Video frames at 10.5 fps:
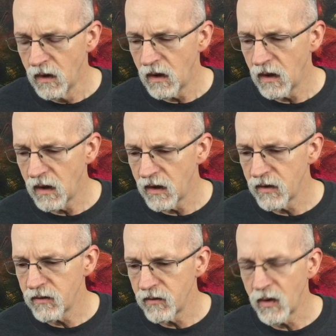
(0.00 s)

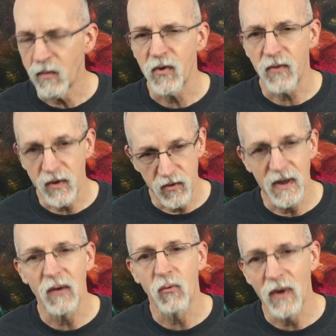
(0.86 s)
Uh, number three, do
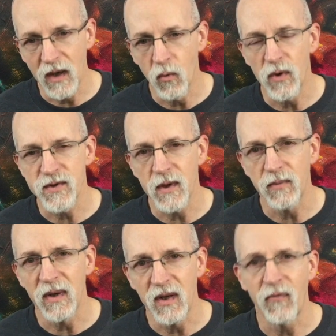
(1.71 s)
they really want
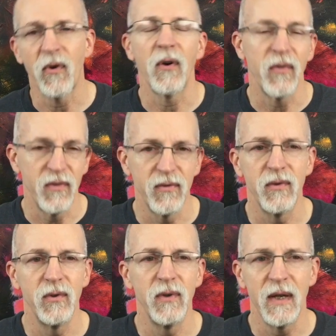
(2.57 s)
something different or
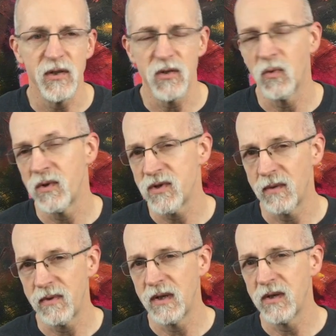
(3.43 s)
do they just want
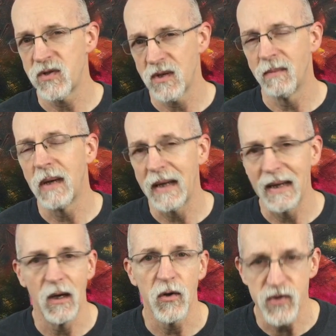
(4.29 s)
something that
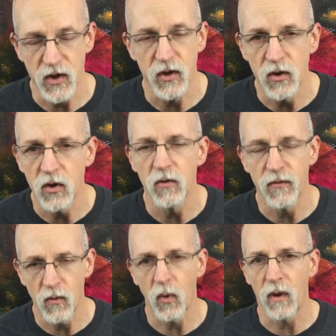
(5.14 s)
somebody else could do
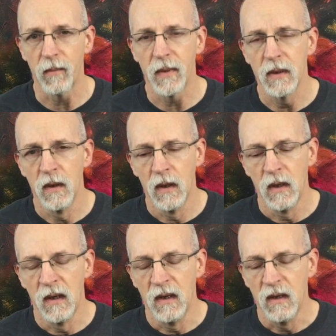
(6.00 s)
for them?
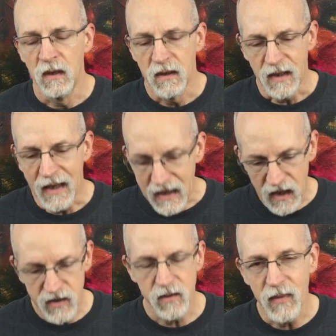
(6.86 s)
I
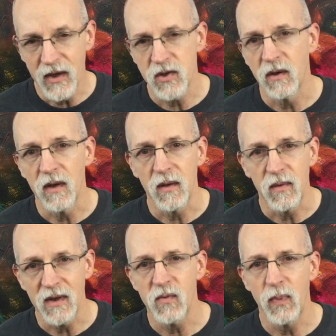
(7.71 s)
like to make sure that
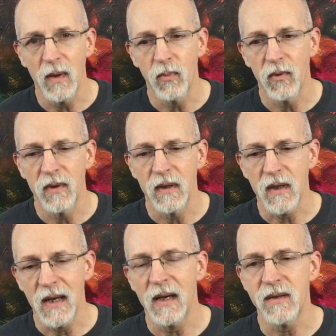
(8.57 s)
these people that
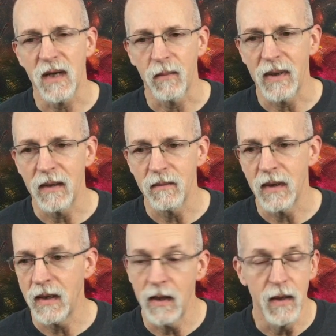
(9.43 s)
contact me,
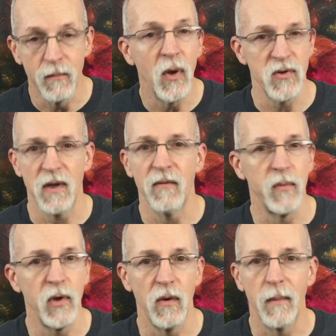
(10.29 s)
and most of them do.